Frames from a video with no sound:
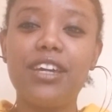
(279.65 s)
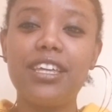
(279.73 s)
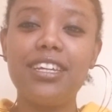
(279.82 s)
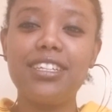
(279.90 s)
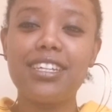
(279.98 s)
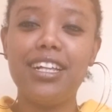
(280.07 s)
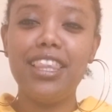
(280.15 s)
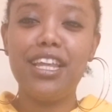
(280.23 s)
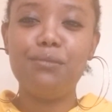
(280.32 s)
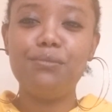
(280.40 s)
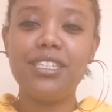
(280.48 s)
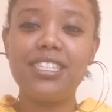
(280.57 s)
I think it's
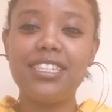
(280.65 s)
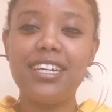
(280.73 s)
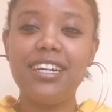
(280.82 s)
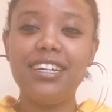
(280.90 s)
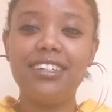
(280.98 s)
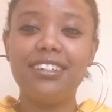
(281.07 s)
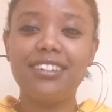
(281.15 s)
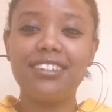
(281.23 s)
Columbus Day.